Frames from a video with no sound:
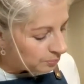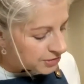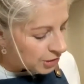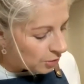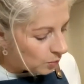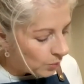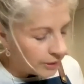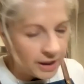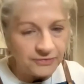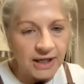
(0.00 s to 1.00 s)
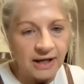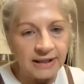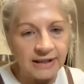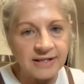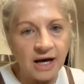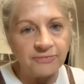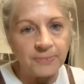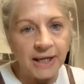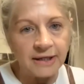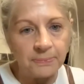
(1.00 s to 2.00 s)
So what I've done is I've
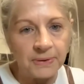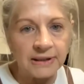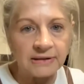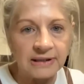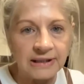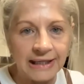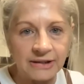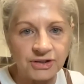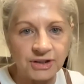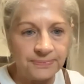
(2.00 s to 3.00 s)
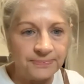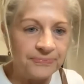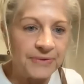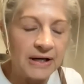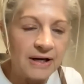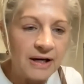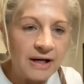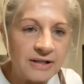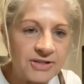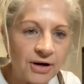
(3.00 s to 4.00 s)
made up a little collection.
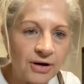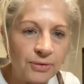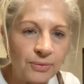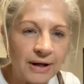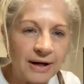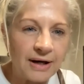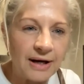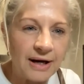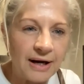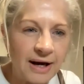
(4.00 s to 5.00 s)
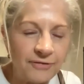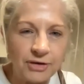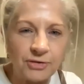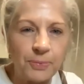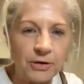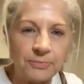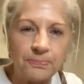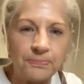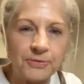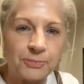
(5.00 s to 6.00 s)
So have you
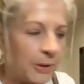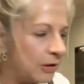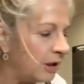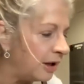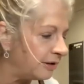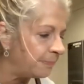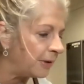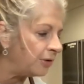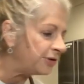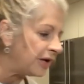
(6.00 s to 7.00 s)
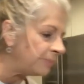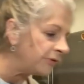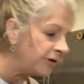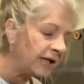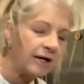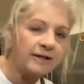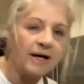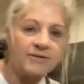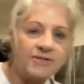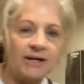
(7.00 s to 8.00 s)
spotlighted both, Anne-Marie? I
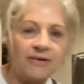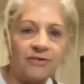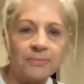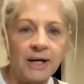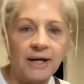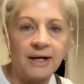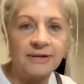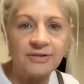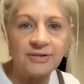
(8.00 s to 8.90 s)
can't see from my end.